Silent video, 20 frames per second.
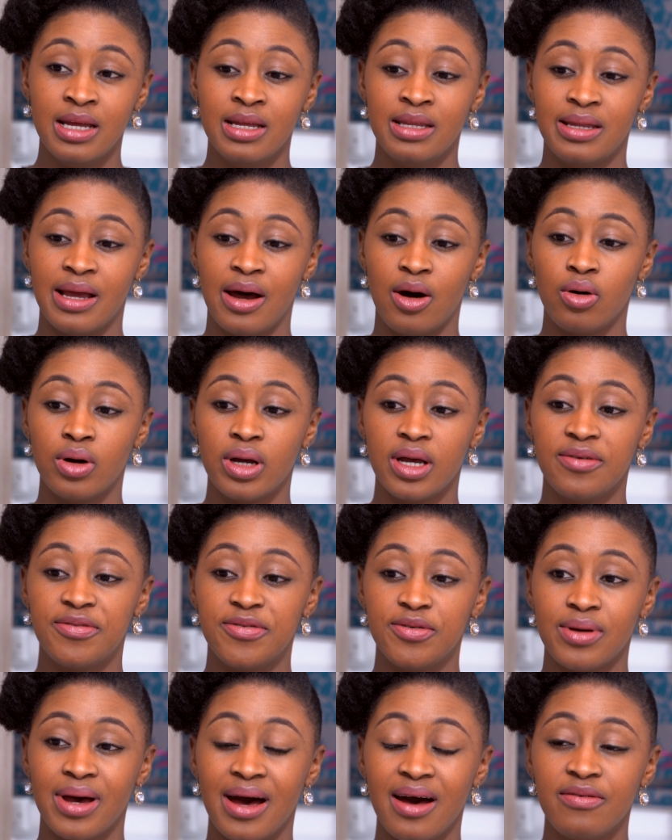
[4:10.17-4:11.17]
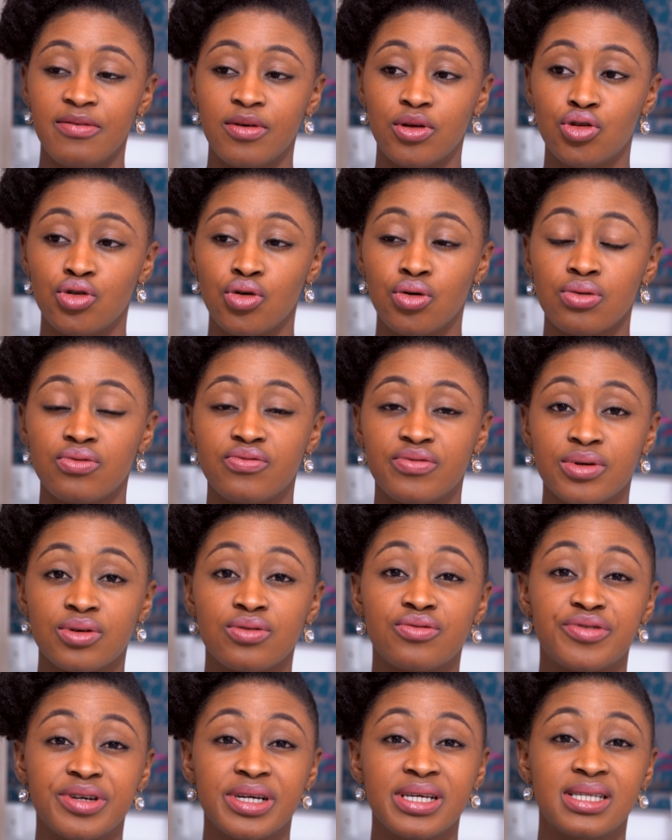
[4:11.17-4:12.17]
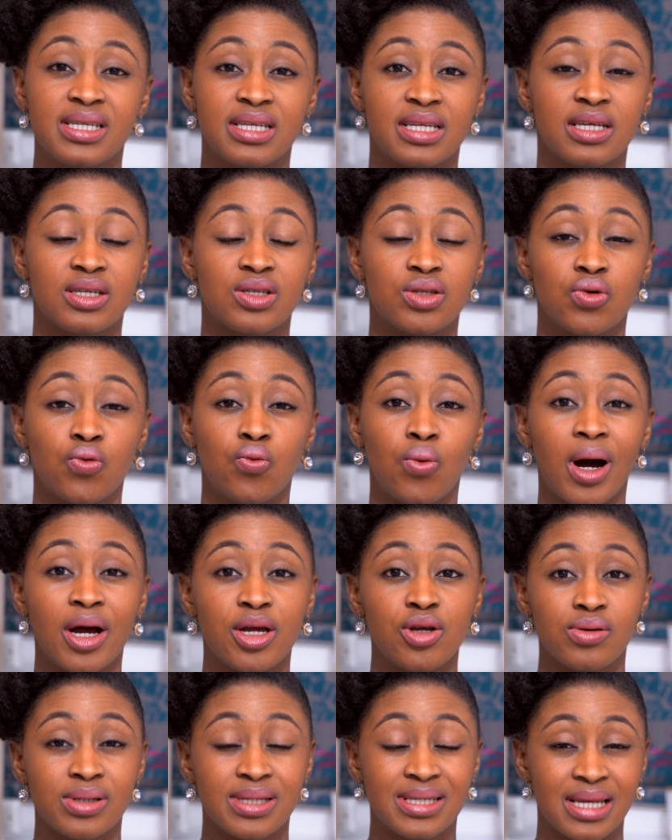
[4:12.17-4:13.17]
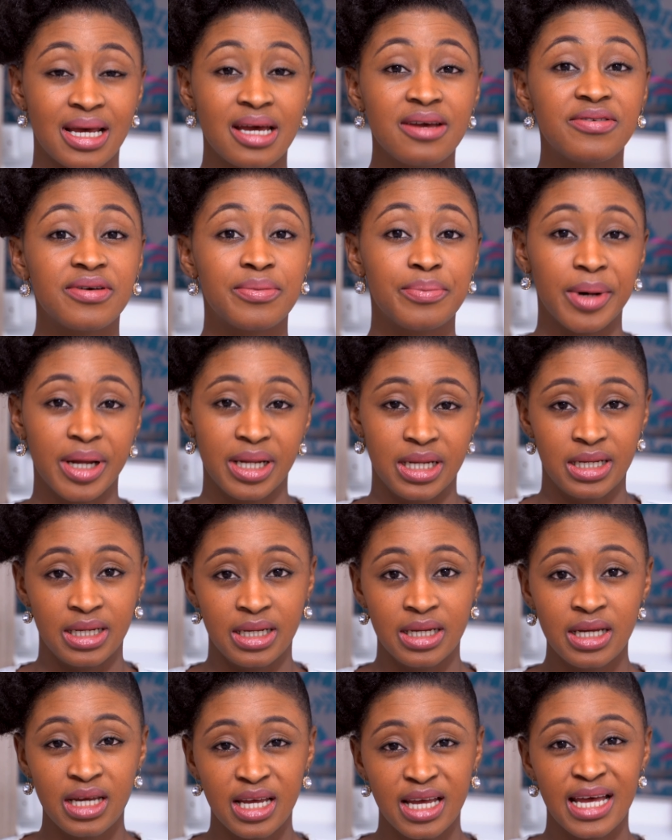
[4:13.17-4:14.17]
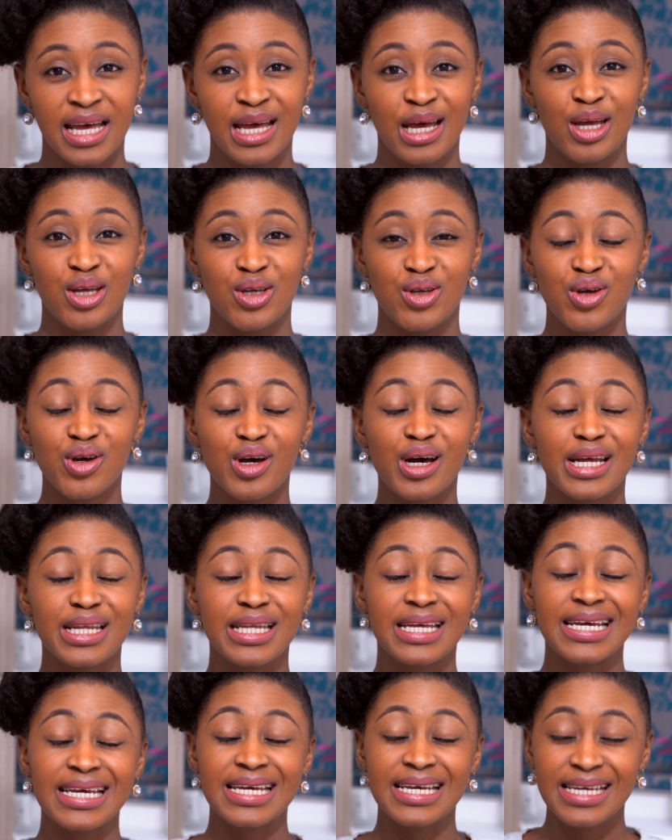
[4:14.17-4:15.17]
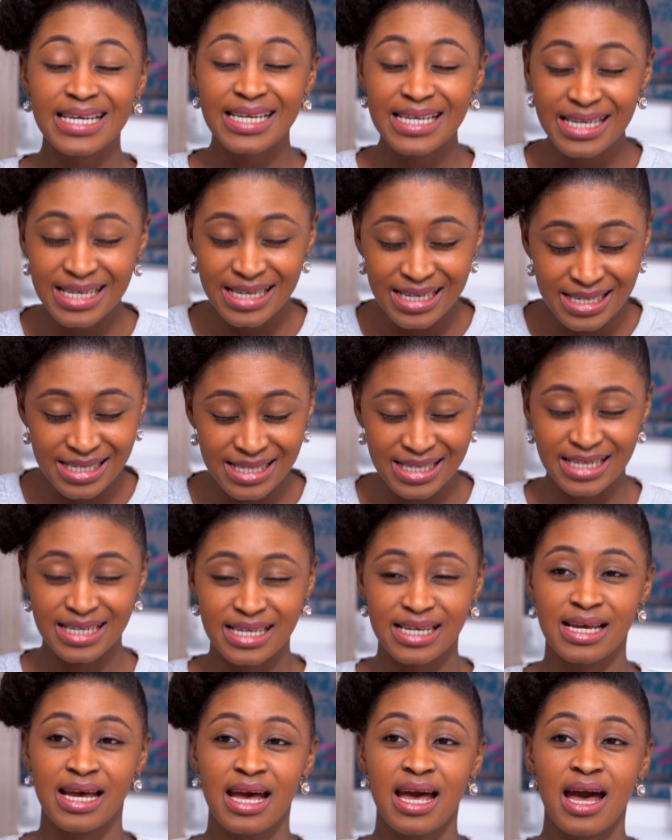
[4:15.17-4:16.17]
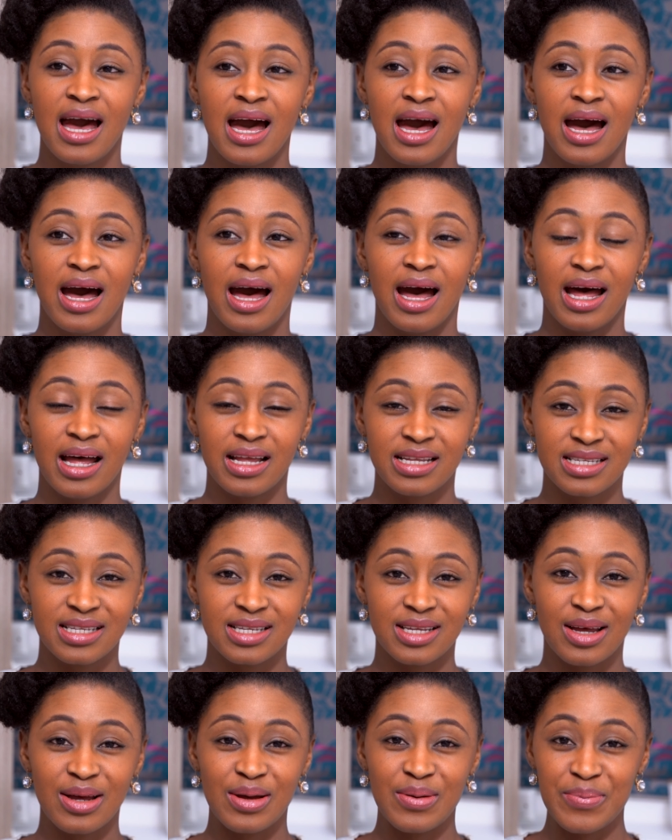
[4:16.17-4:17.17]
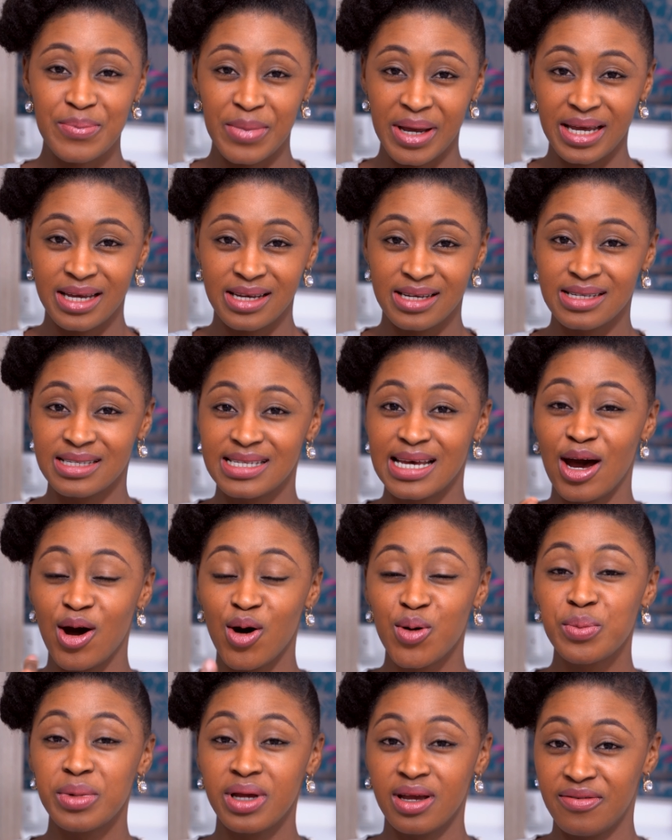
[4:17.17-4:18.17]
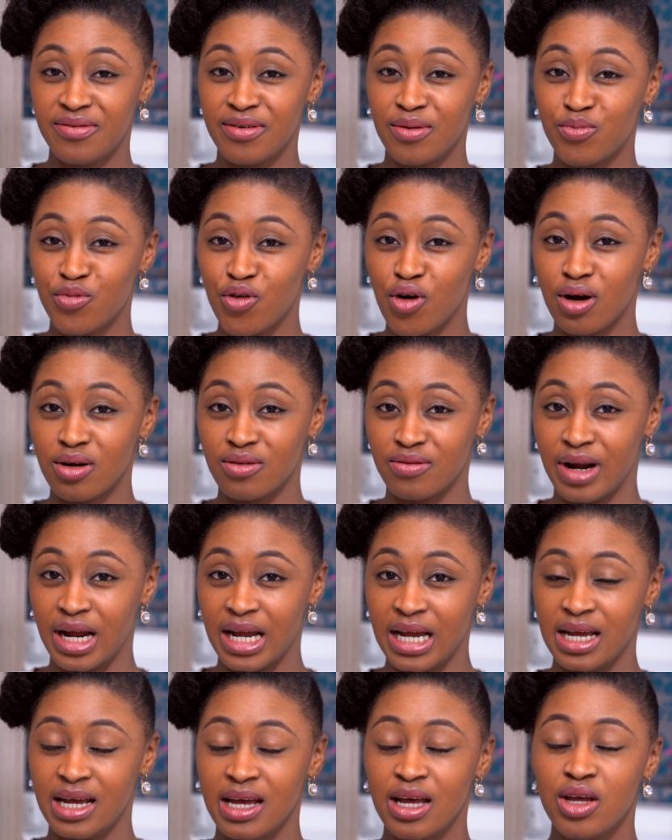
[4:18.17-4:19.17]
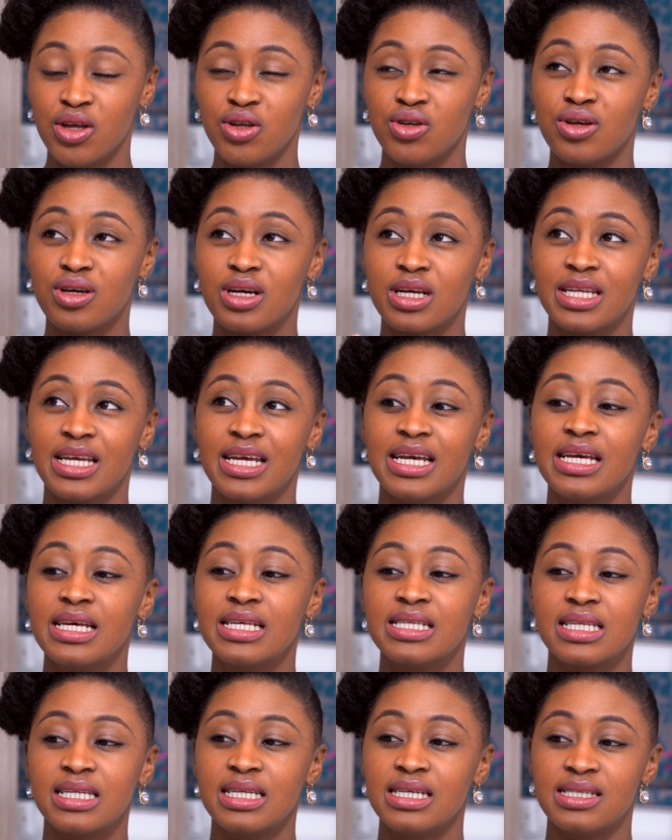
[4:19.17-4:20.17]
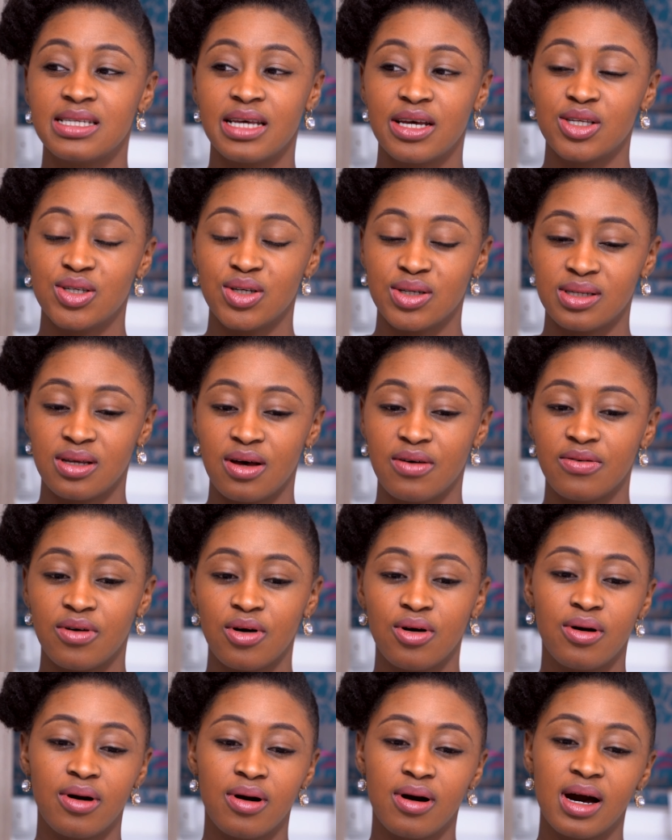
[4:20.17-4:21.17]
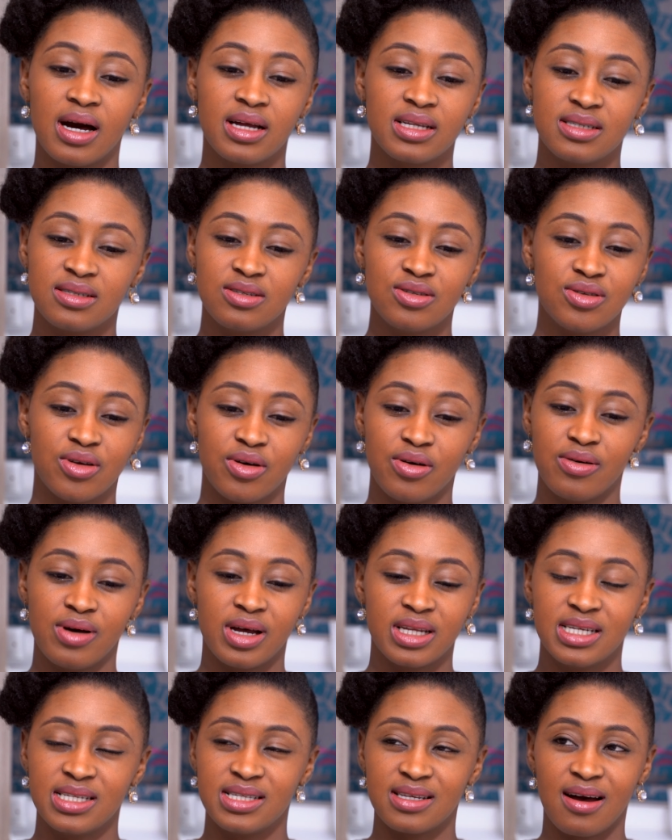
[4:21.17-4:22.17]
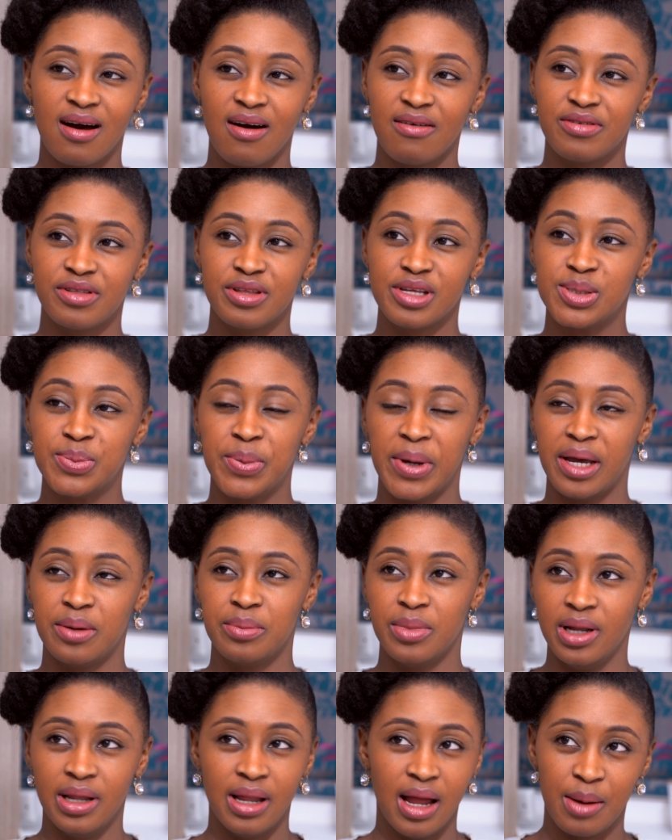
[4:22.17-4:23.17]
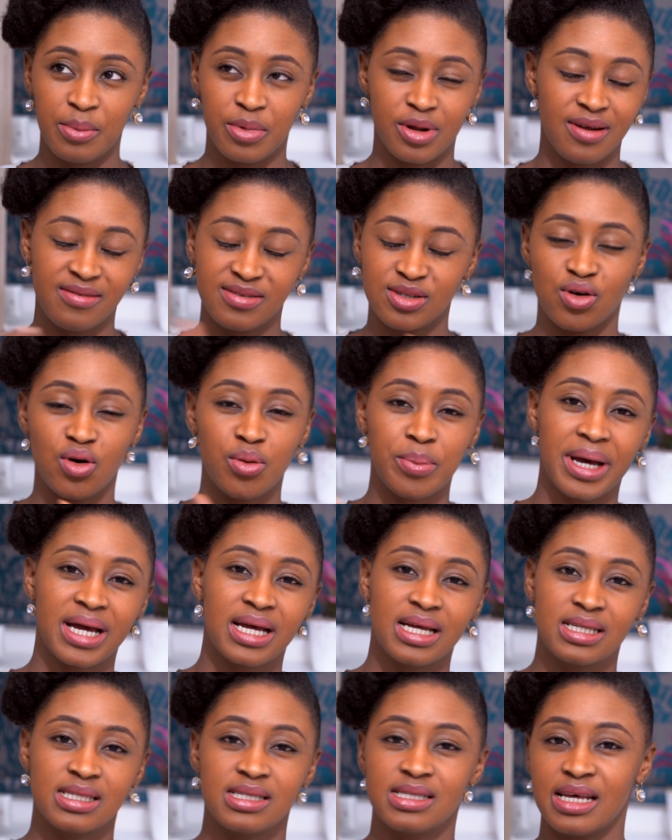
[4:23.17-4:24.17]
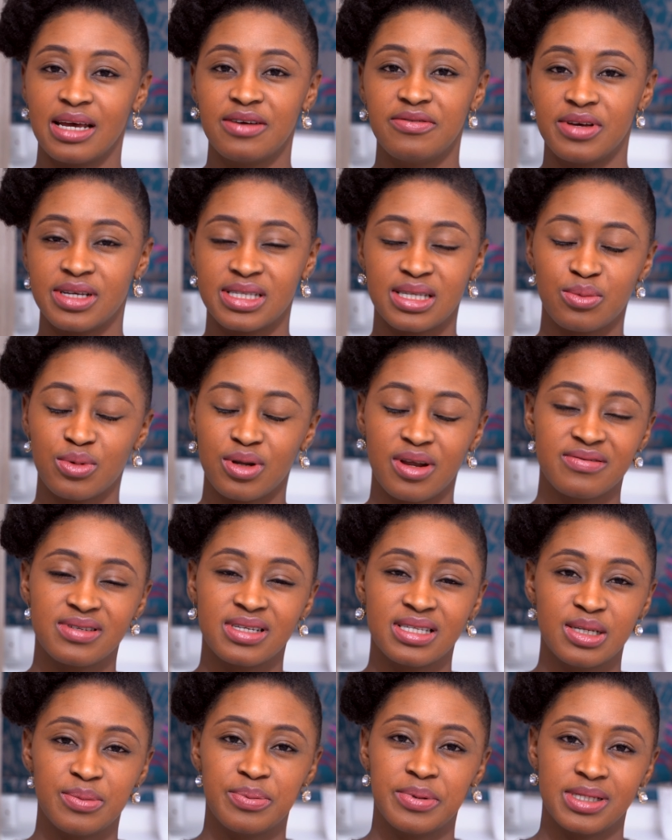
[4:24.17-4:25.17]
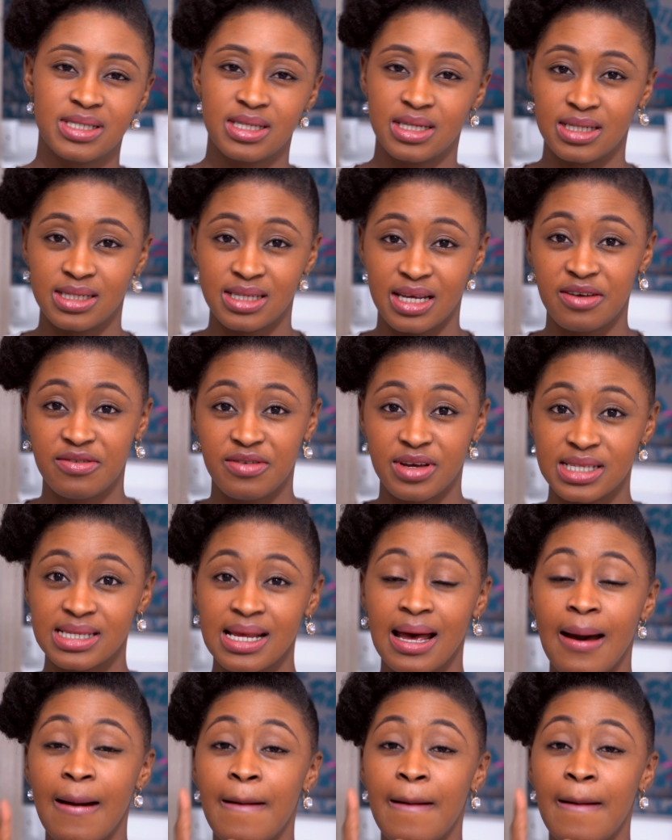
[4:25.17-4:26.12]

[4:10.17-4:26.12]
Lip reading: Now, if you have no real reason as to why you're saving money, you can easily, and mate, tell me if I'm wrong, right? You can easily say to yourself, oh, I need to cover this payment, I'm going to have to go back in savings, I'm going to have to dip into the savings.